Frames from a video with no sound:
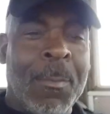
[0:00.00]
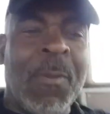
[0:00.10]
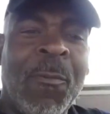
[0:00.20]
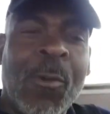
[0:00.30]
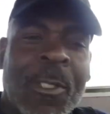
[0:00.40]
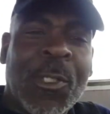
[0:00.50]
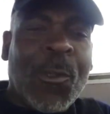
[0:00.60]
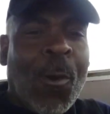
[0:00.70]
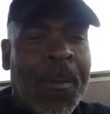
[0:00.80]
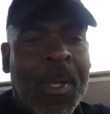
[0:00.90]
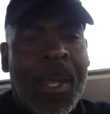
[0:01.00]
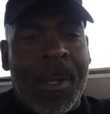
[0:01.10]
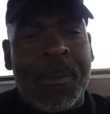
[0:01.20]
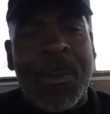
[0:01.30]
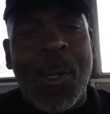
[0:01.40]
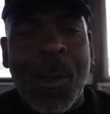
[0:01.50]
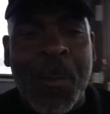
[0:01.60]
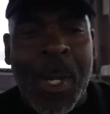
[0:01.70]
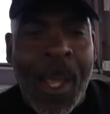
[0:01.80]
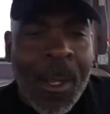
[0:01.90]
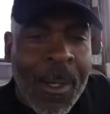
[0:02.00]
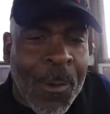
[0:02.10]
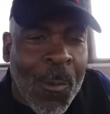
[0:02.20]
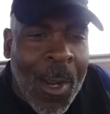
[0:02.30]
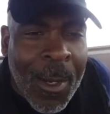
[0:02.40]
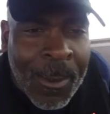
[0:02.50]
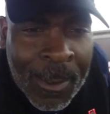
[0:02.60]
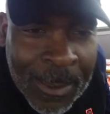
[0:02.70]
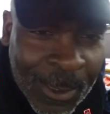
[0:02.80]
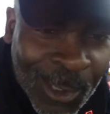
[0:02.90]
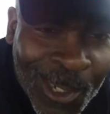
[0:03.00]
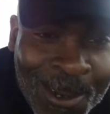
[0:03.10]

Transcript: before the storm came, you know, but I hung around because,